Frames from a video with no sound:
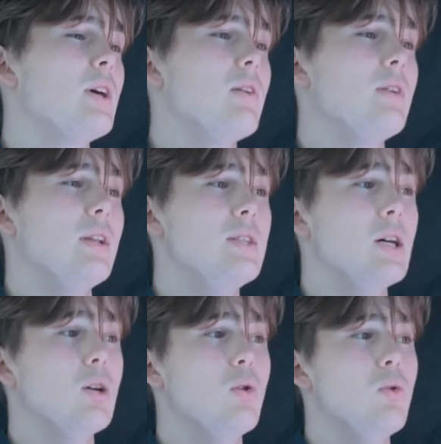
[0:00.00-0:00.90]
can't really
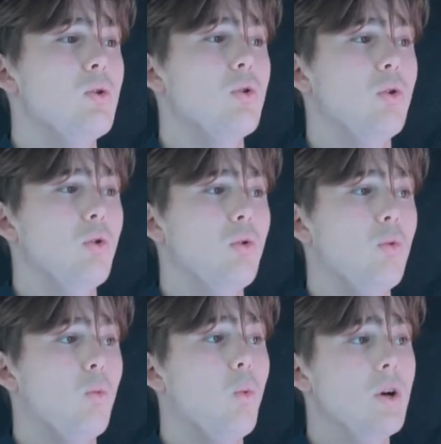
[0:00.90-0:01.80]
tell
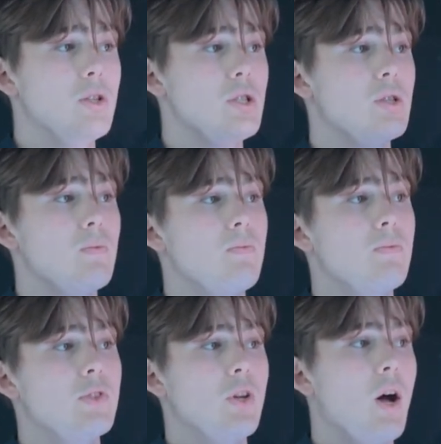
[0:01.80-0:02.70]
which
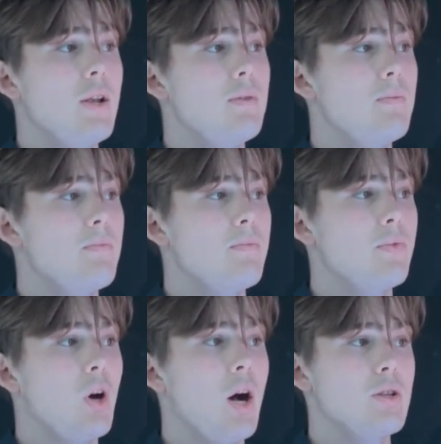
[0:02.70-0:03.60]
side
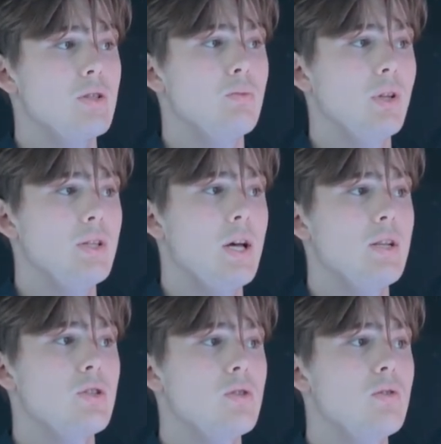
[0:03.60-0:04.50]
the hydrogen will
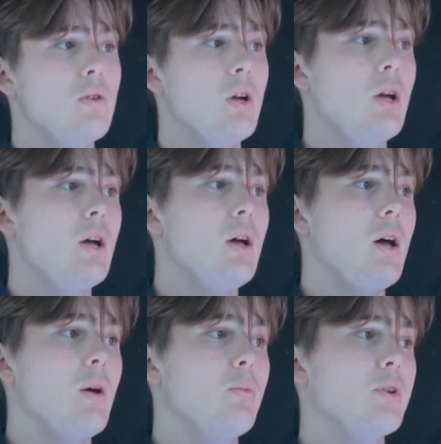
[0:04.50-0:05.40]
attach to
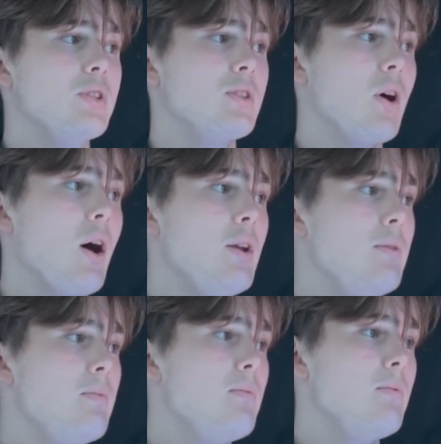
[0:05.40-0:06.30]
and which side
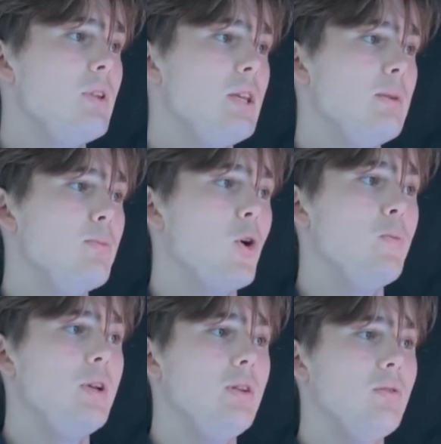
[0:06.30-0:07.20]
the
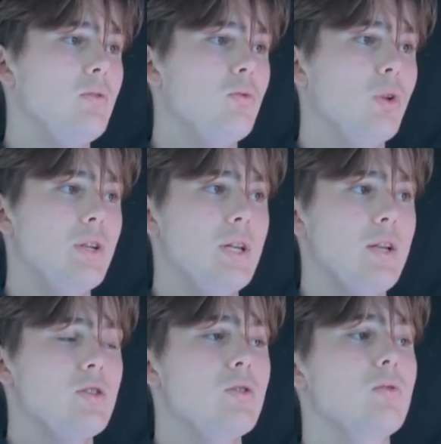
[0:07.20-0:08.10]
bromine will
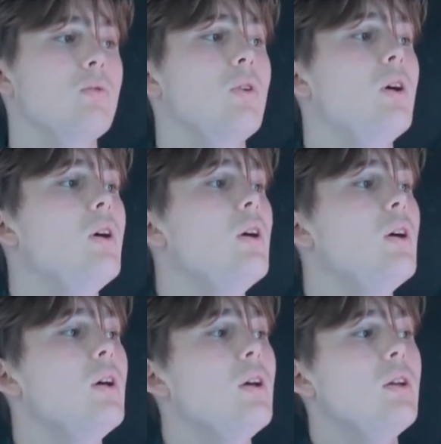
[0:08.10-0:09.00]
attach to.
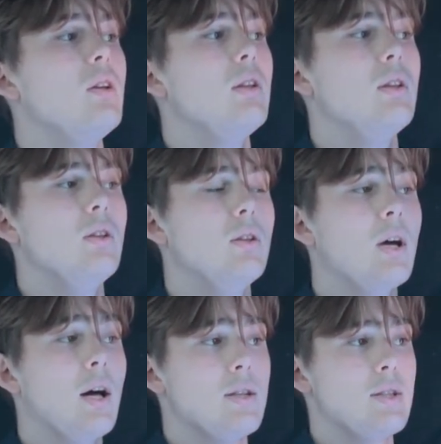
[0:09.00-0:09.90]
You
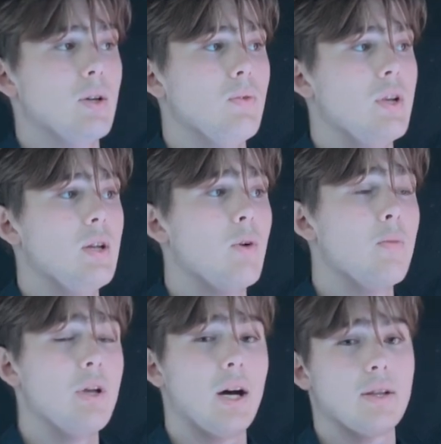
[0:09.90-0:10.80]
can't tell, and you won't
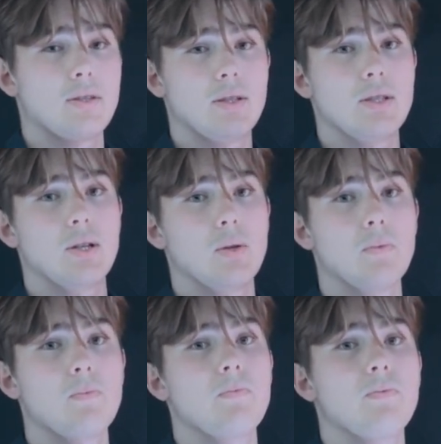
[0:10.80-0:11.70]
be asked to tell
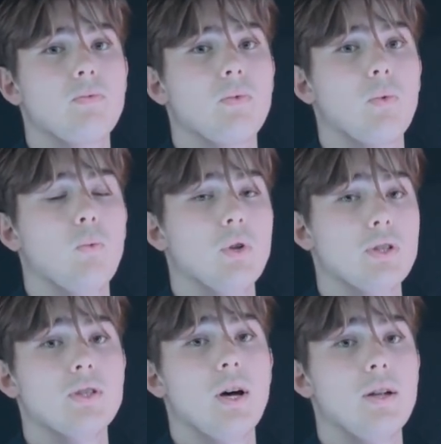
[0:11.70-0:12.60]
which
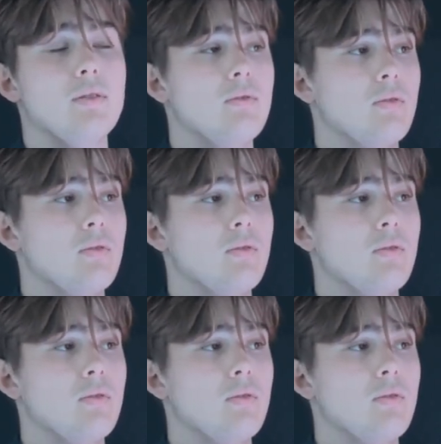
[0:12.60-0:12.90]
side